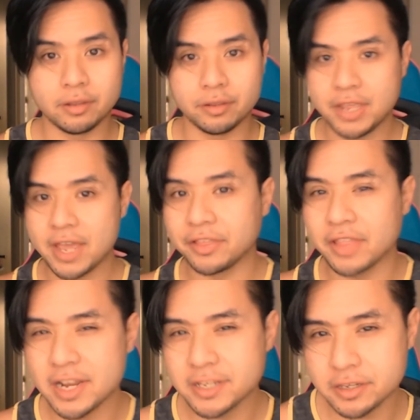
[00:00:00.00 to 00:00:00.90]
The
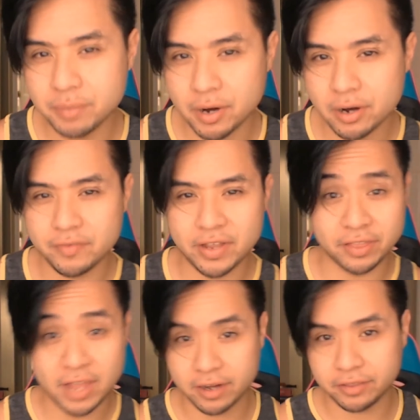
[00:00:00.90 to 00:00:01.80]
athleticism part of
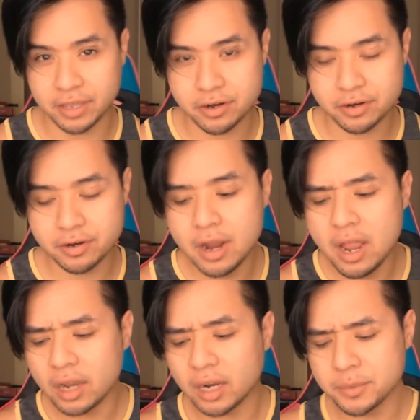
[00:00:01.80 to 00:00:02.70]
athletic theater
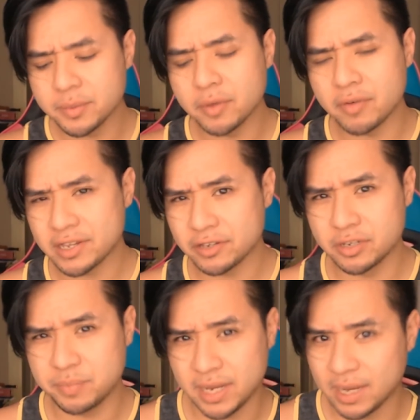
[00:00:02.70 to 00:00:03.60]
comes from the
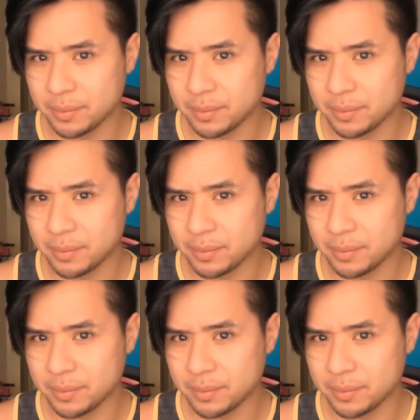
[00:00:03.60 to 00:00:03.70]
wrestlers being able